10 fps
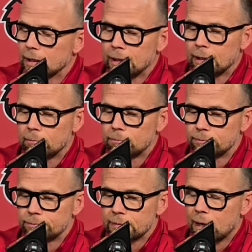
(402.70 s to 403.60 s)

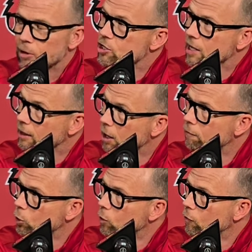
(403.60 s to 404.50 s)
how much they
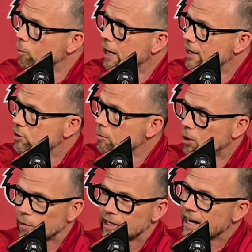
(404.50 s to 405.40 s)
love Louisville
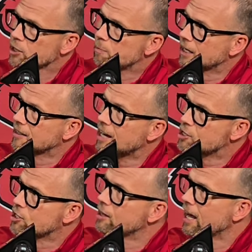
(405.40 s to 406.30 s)
basketball and the
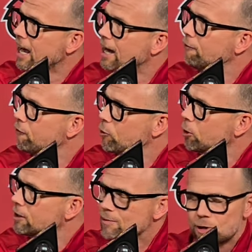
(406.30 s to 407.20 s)
expectation they have
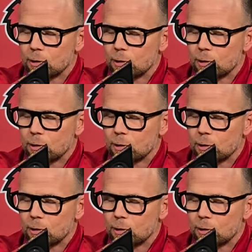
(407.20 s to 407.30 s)
for it.